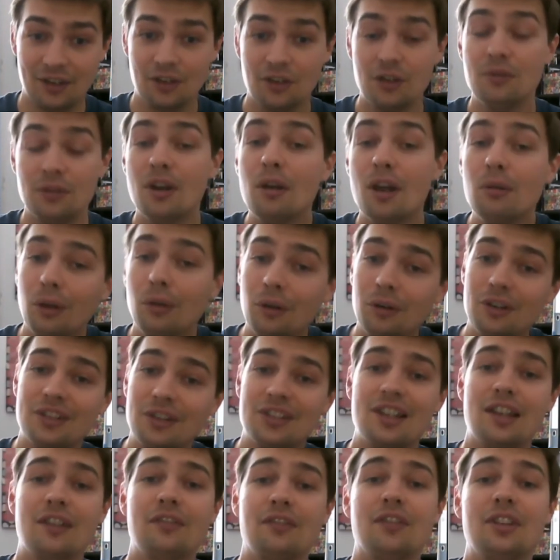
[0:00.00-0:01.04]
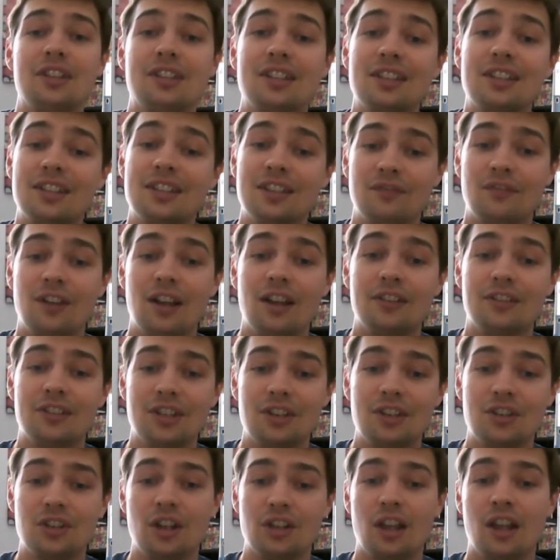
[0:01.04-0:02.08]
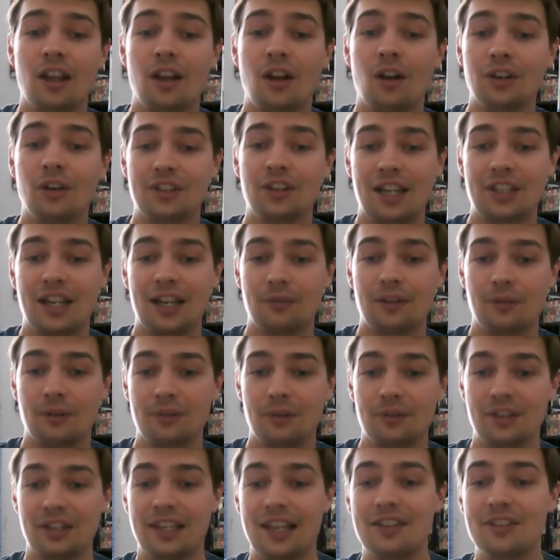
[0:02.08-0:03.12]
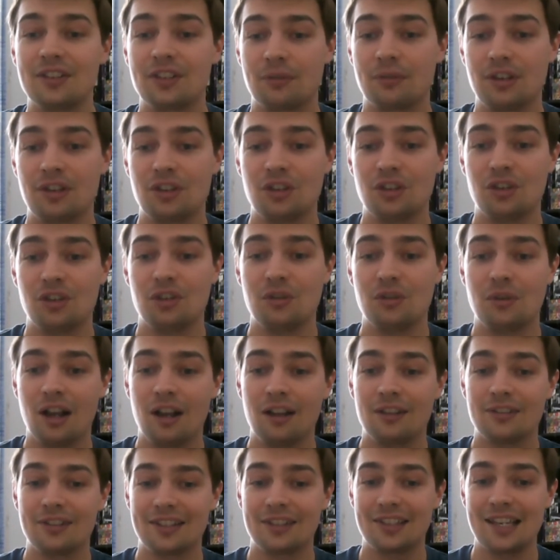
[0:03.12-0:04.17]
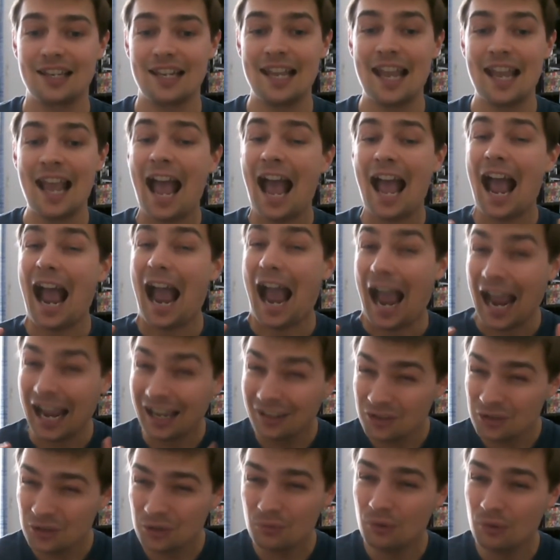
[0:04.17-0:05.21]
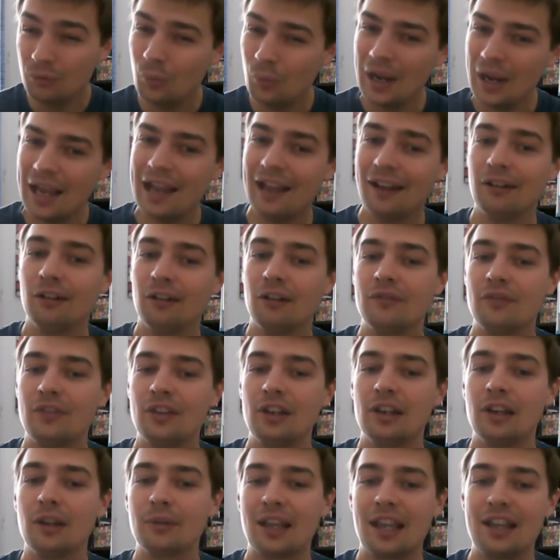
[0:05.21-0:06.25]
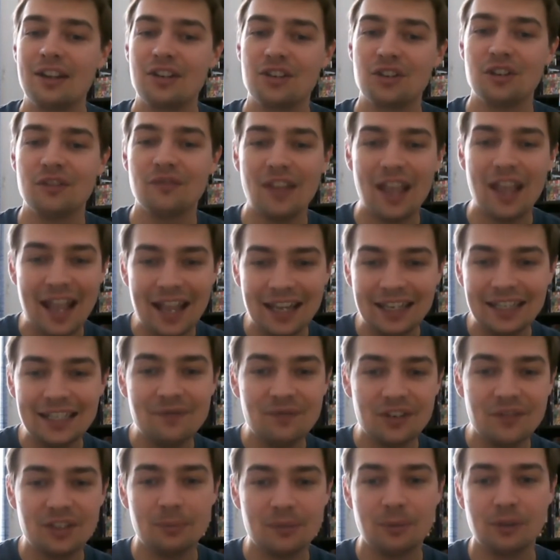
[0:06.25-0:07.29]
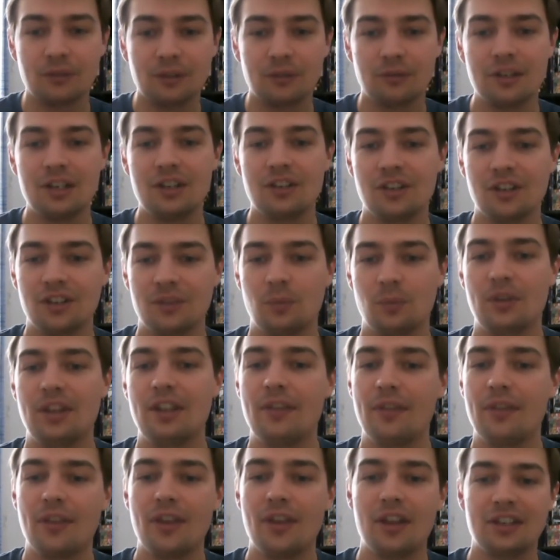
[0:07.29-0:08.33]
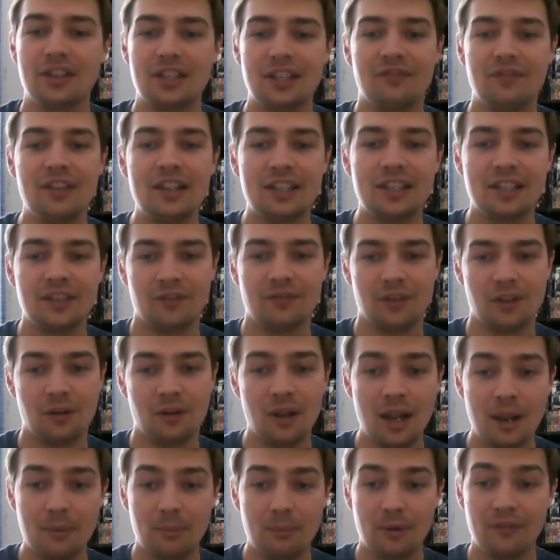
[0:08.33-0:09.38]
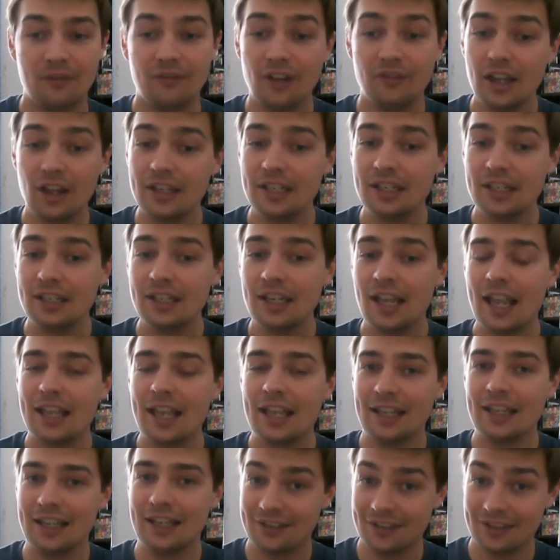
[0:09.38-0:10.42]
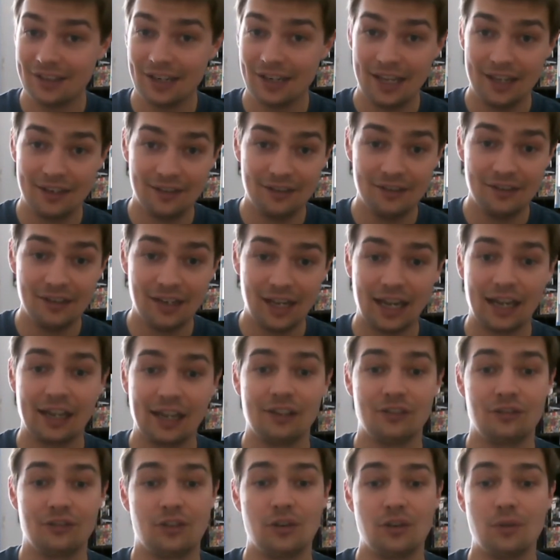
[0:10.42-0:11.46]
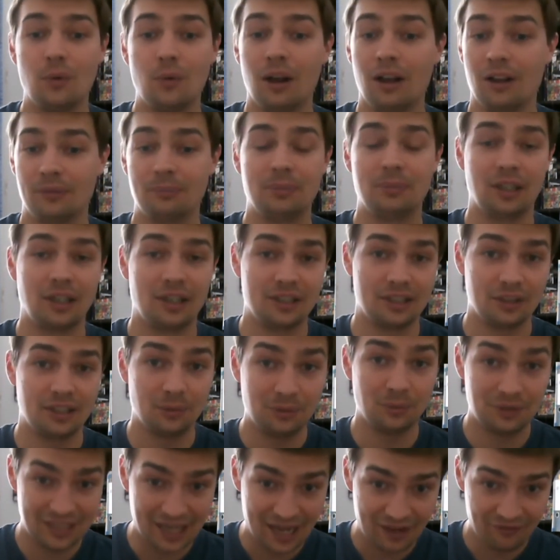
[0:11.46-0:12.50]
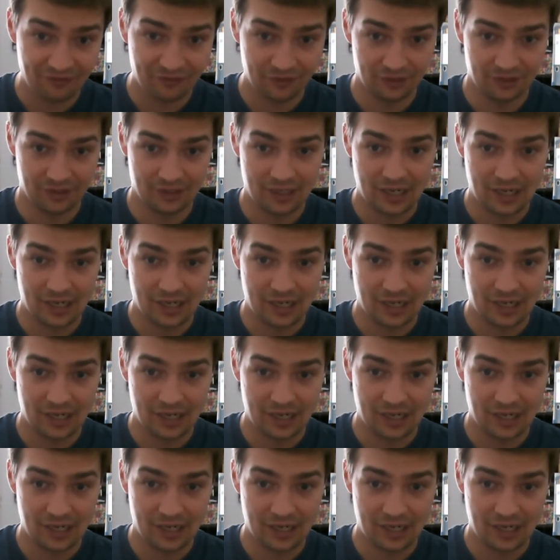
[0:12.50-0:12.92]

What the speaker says: You no longer suffer the disadvantage on attack rolls against creatures you can't see, and you're aware of the location of any invisible creatures within 30 feet of you, provided it isn't hidden and you aren't blinded or deafened.